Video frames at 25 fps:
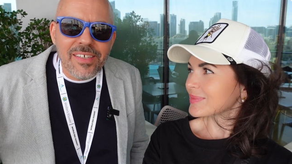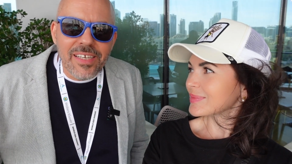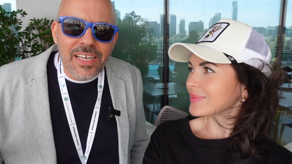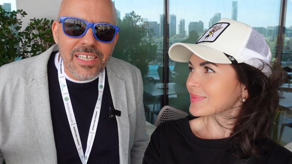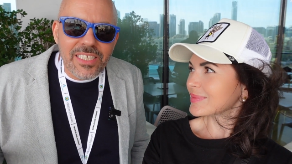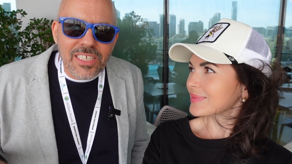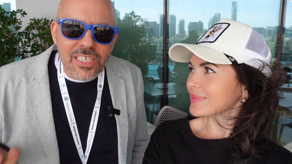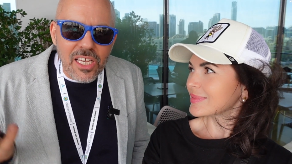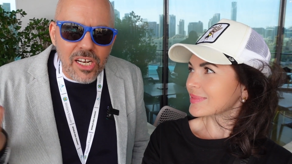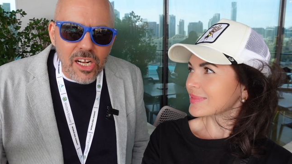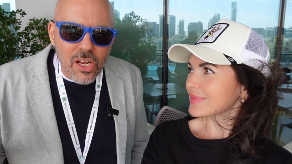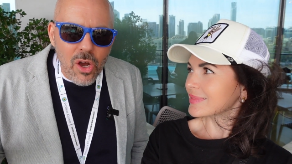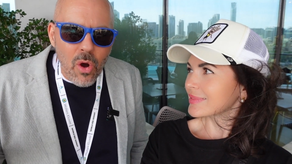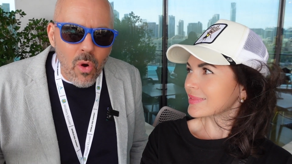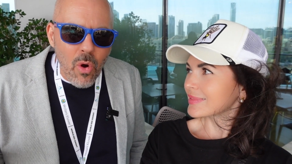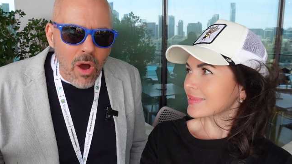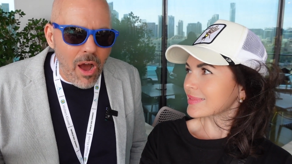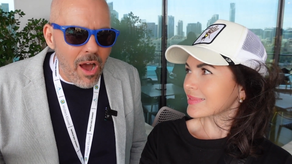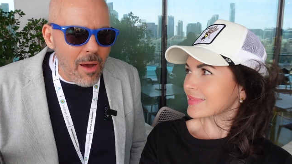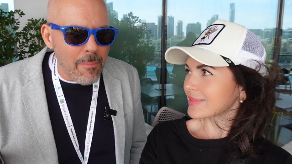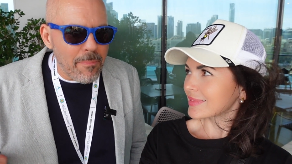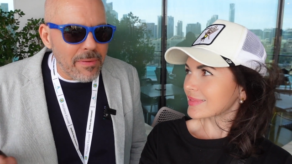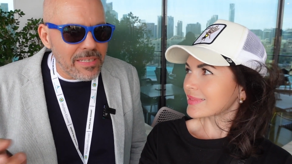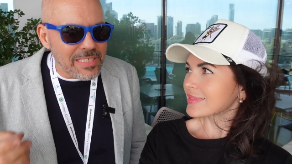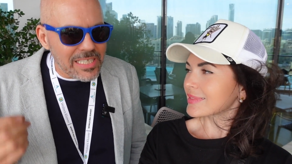Speaker 1: it's gonna go
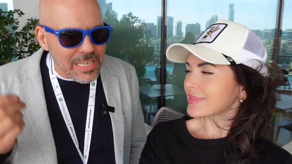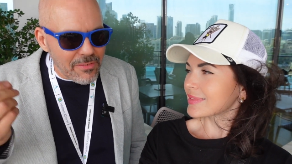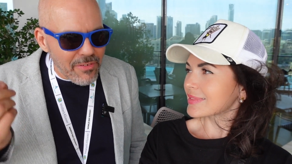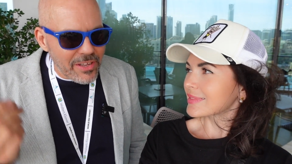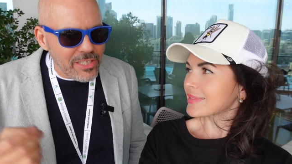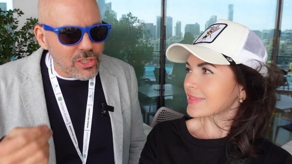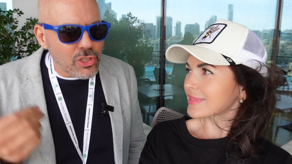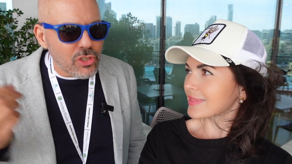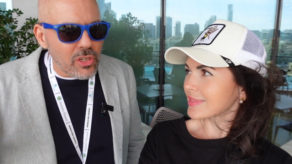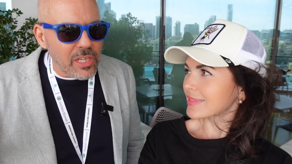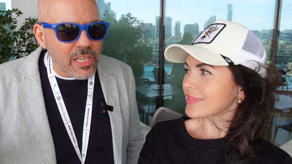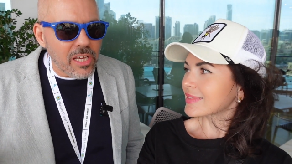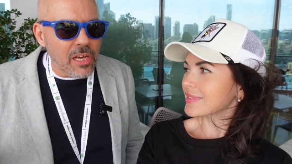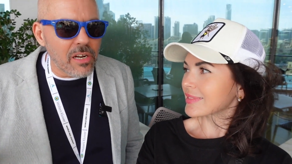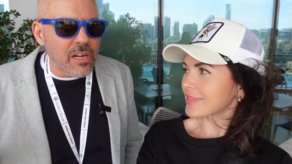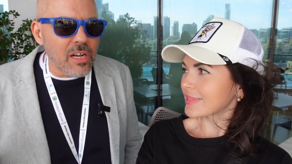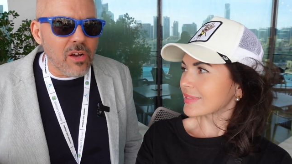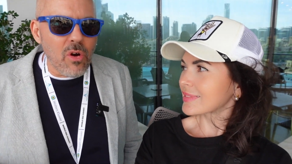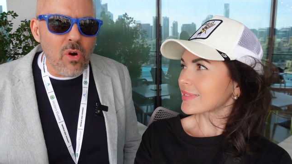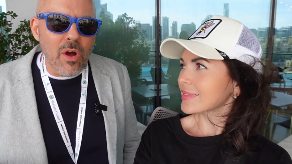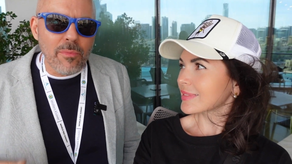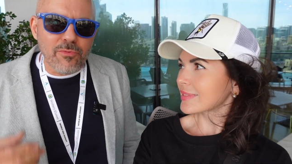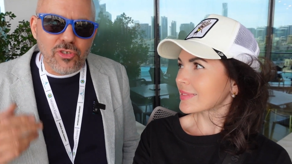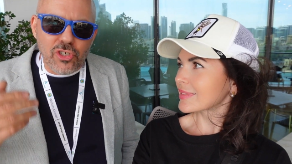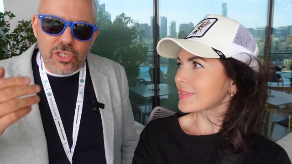up it's eventually gonna
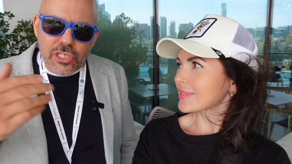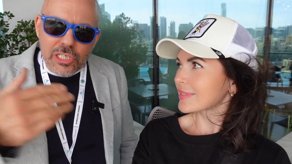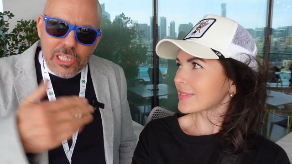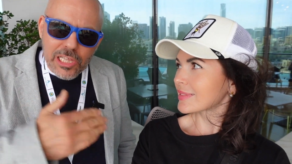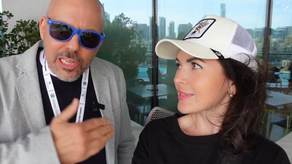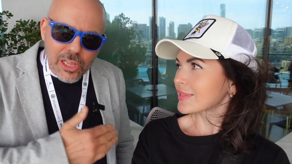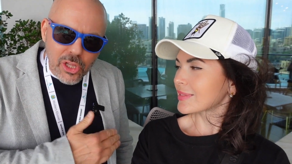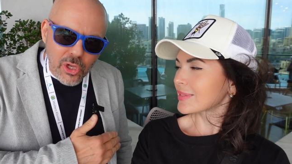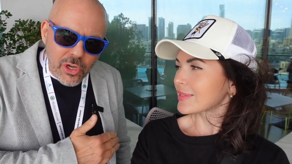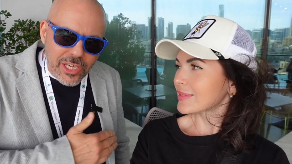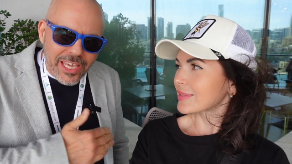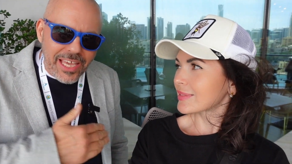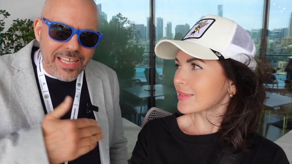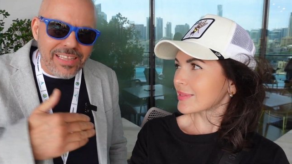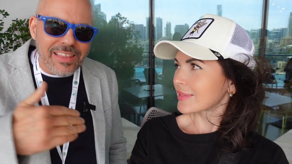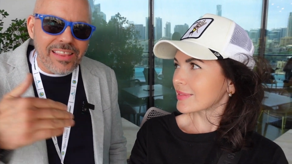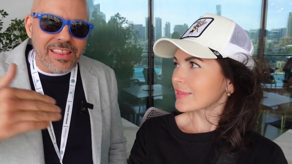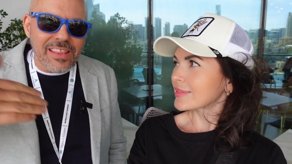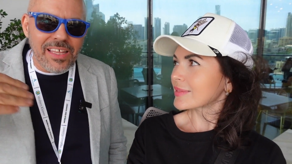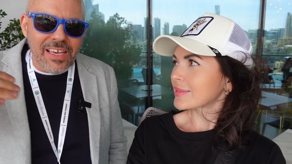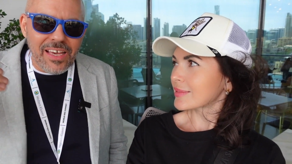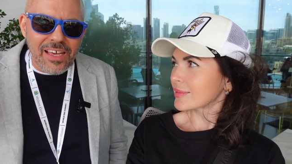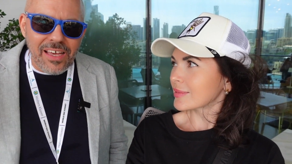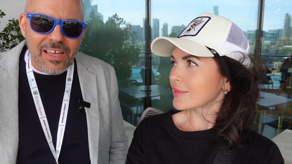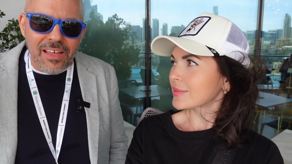go up just look at
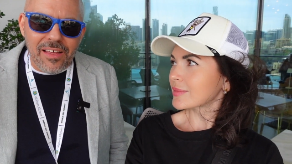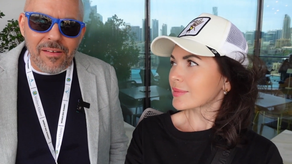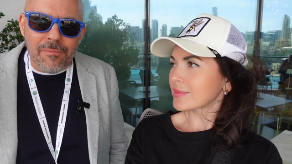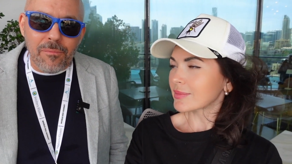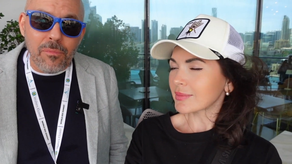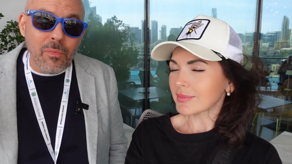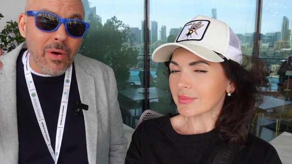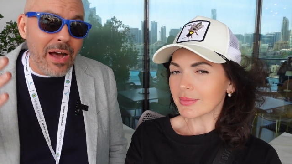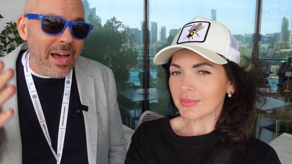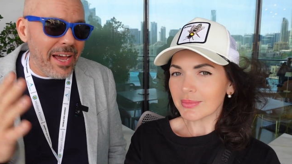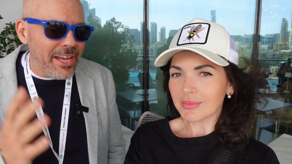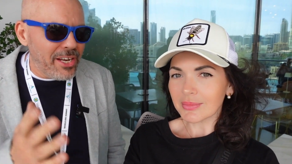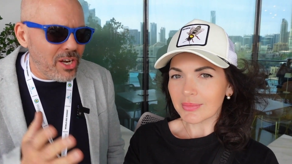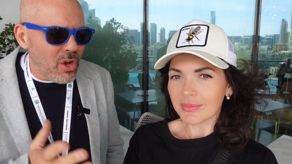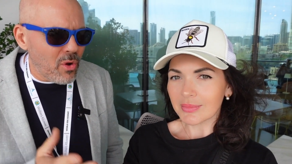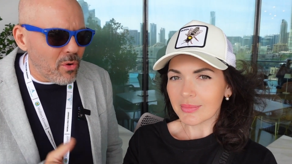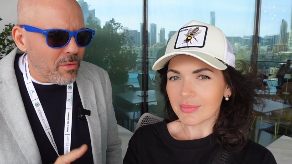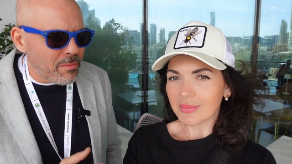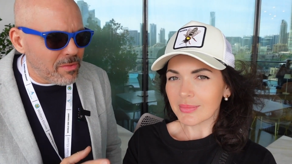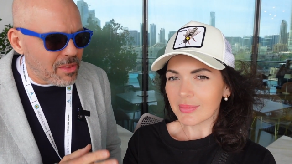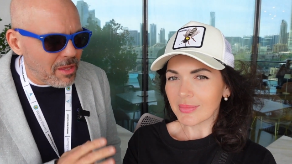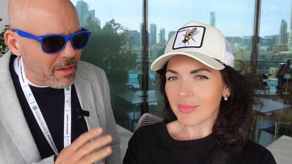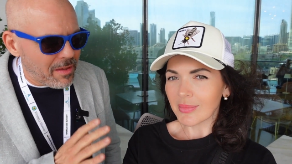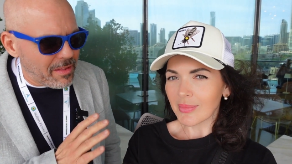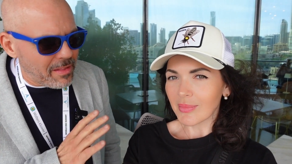the well i know
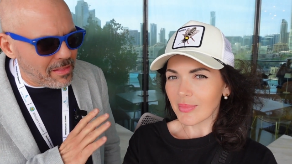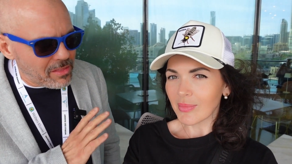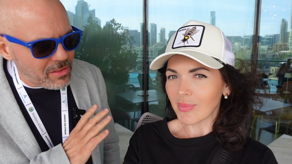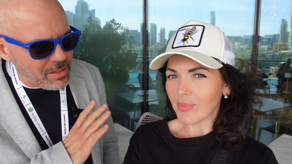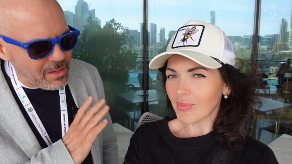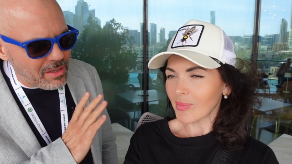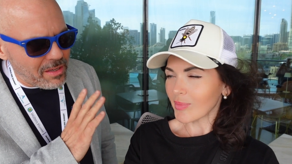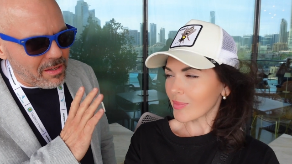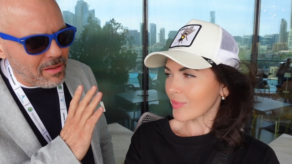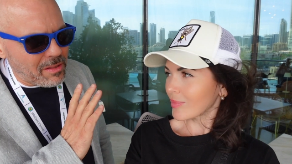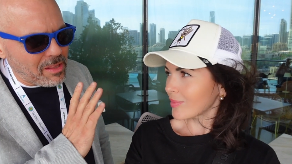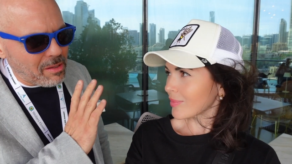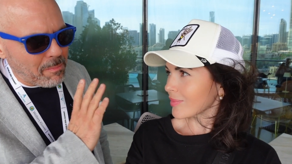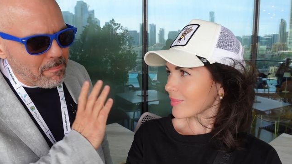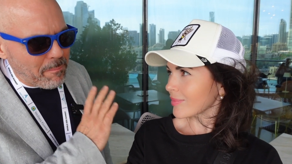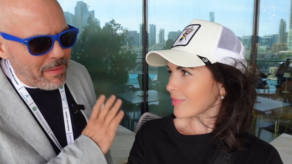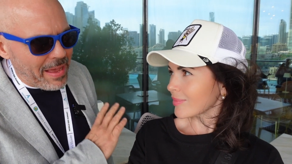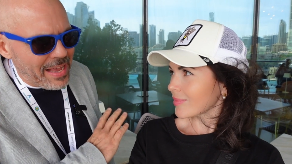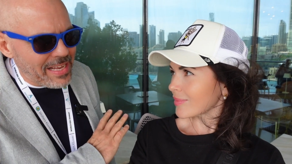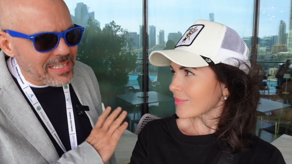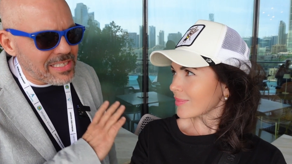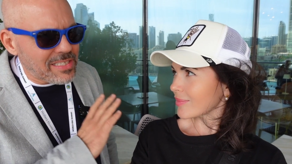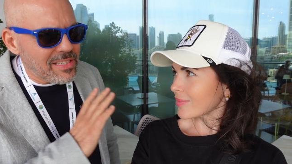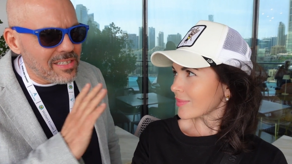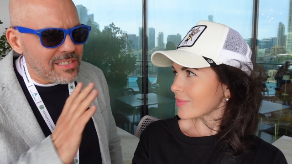the the, the
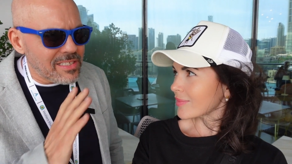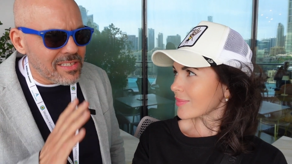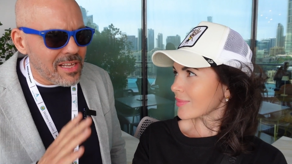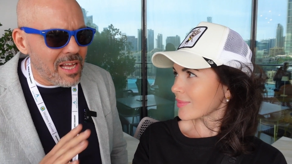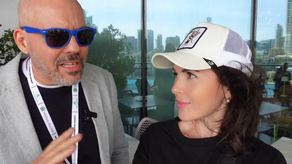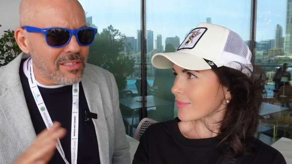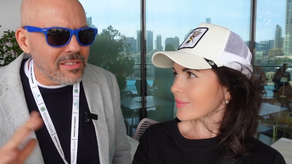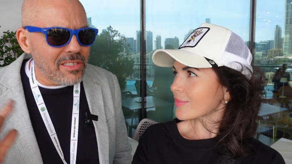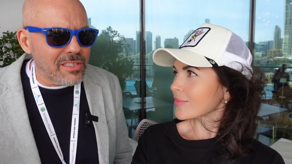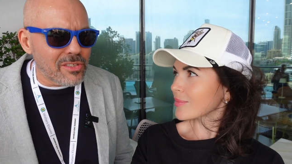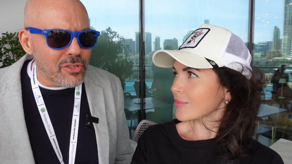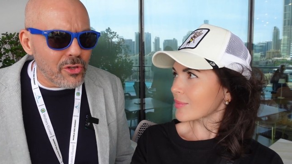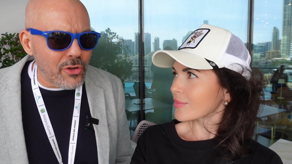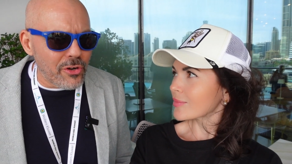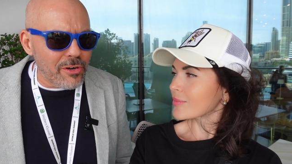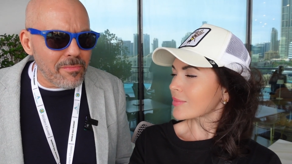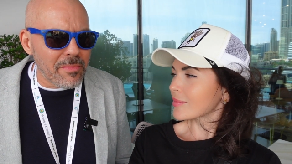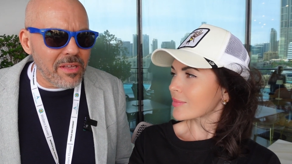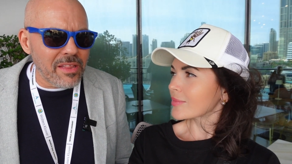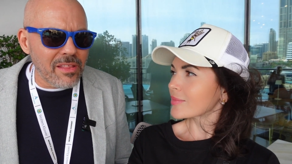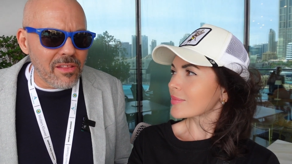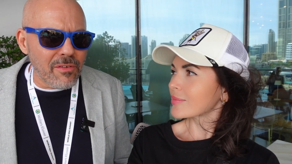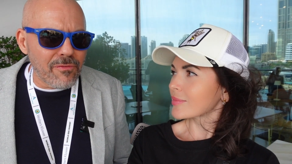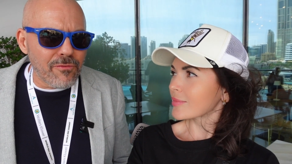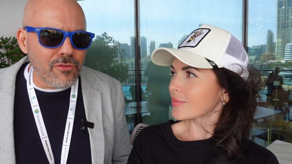past does not
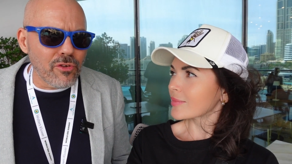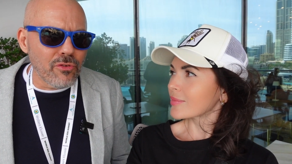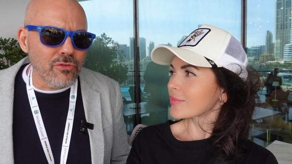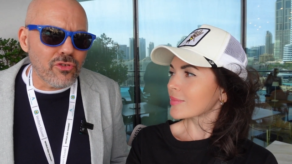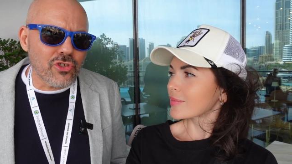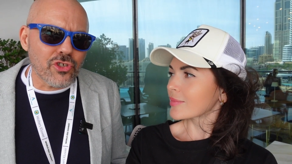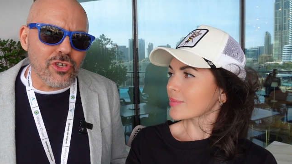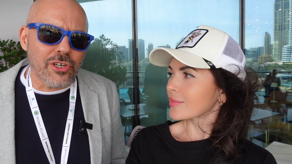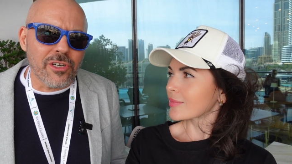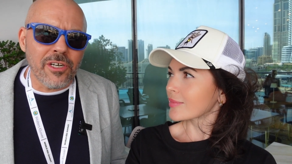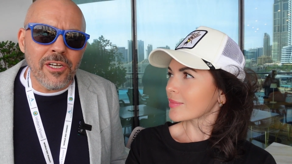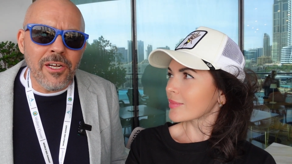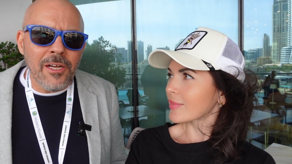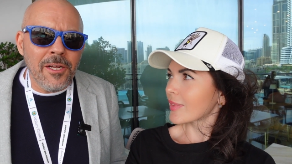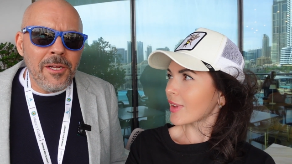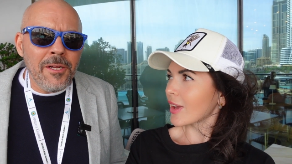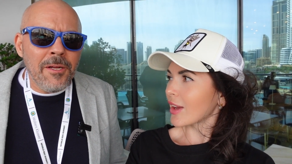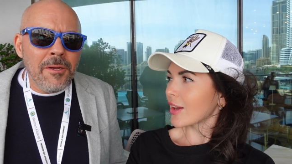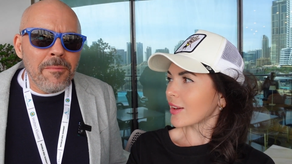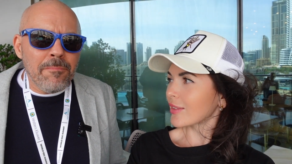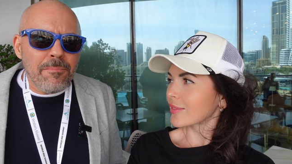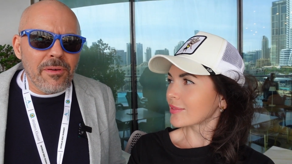determine the future yeah.